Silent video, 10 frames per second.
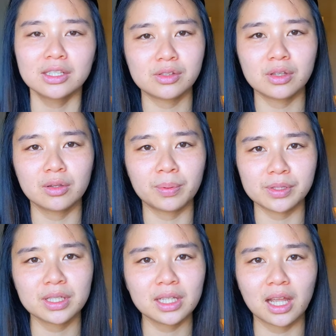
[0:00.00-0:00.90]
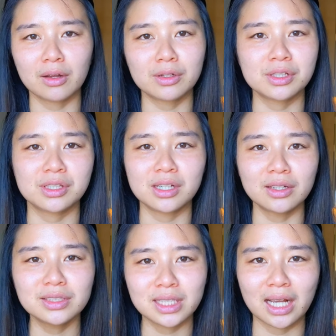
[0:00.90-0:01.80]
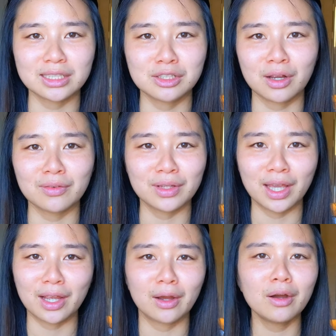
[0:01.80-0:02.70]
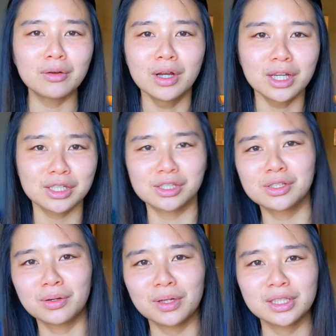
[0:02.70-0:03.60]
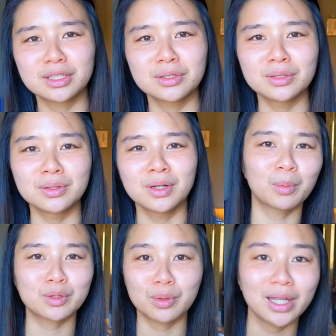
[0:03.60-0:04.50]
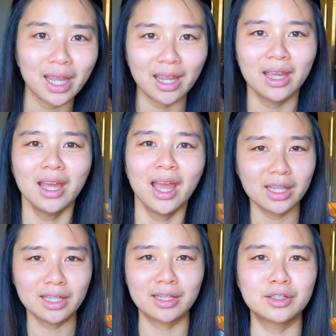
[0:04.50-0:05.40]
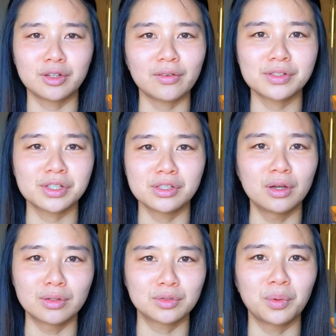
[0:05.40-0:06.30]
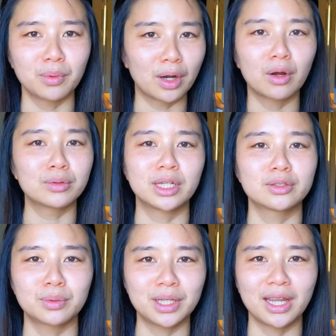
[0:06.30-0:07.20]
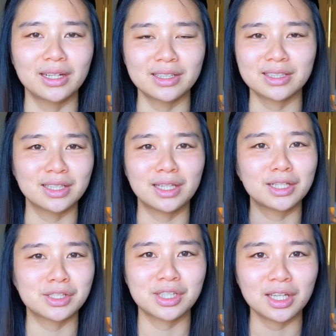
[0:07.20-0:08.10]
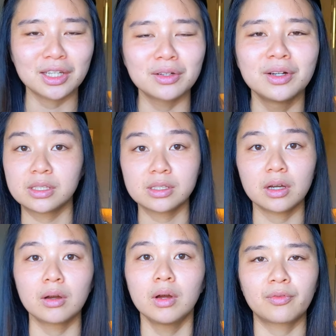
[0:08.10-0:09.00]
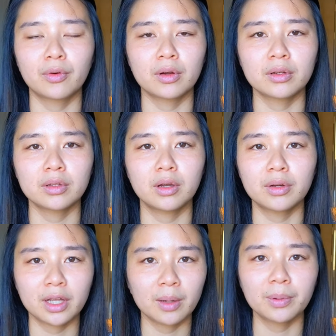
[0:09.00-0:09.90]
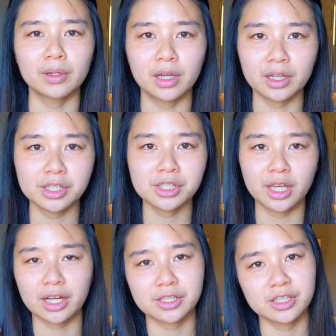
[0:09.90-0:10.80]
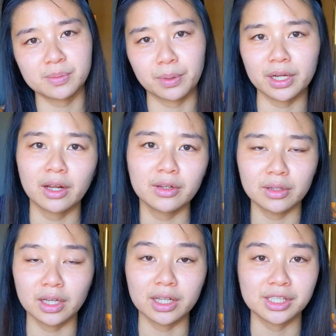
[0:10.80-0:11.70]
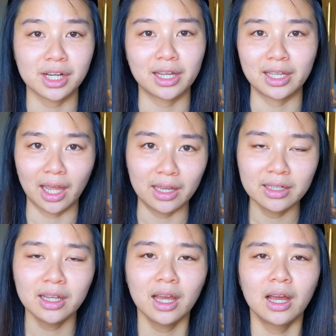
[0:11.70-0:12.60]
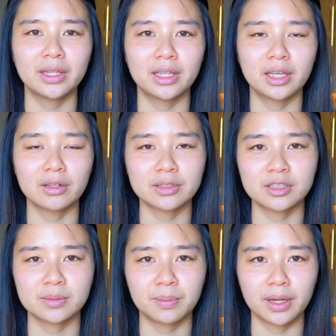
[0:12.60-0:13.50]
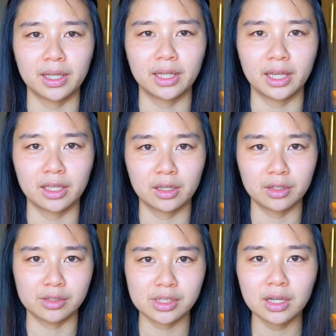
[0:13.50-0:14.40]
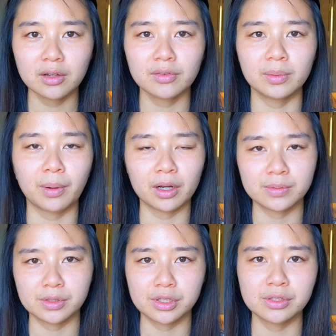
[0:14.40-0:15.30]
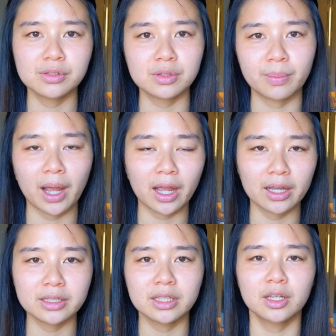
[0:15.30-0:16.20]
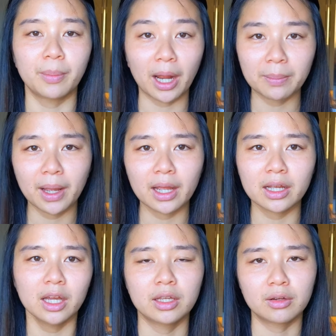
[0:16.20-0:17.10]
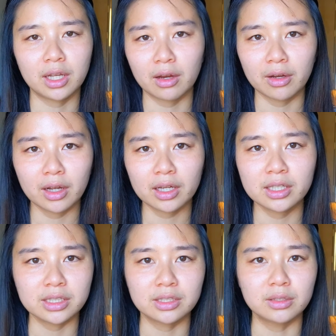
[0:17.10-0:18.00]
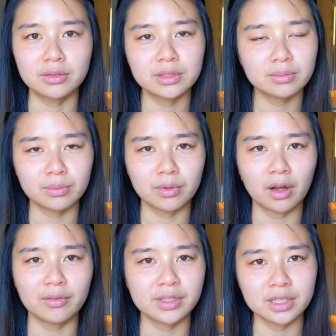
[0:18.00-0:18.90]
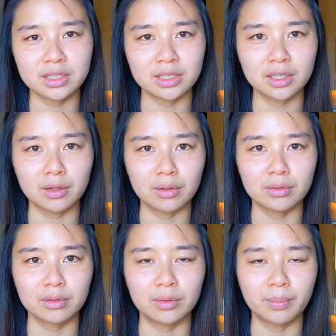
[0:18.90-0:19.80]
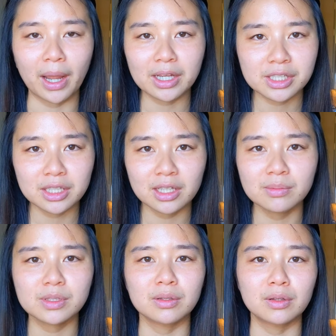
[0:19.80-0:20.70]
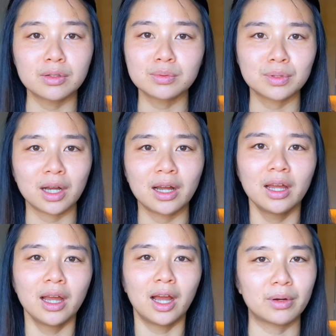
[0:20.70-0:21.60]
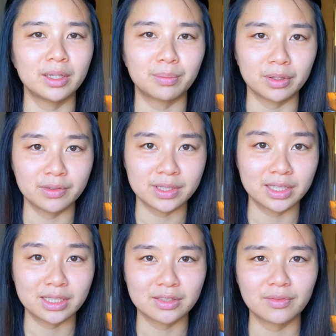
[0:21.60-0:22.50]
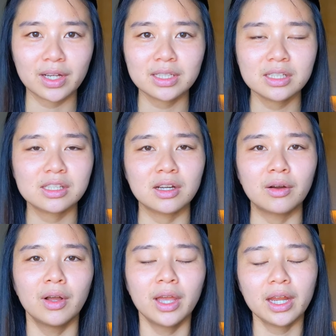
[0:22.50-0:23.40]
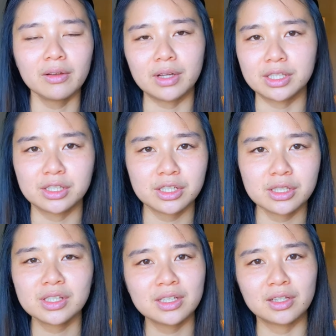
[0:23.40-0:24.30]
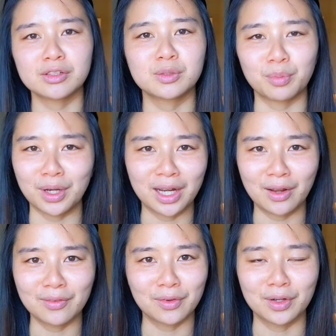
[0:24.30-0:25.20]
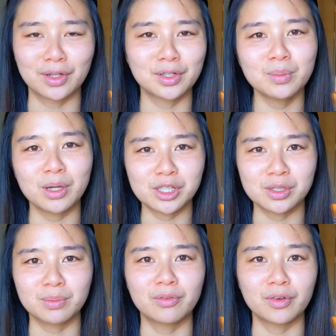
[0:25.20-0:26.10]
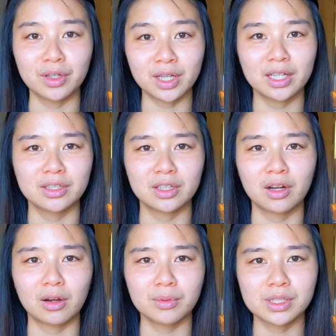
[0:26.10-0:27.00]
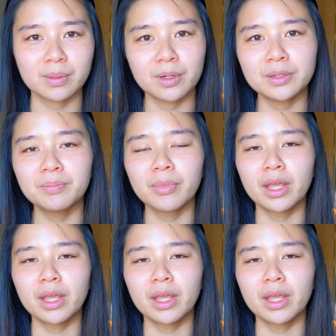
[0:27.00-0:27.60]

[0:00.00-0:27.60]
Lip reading: So the person at the counter just tells the taxi driver like, oh, she's going to number 28, and then the driver just knows where hotel 28 is and then they just take you. And so before loading up your luggage, they actually spray down your luggage again, and then they also spray like yourself, the bottoms of your shoes, your bags, your backpack, your carry-on, because those obviously didn't go through baggage claim, so those were not already previously disinfected. So anyways, just another spray down for a good measure before you get into the car with someone.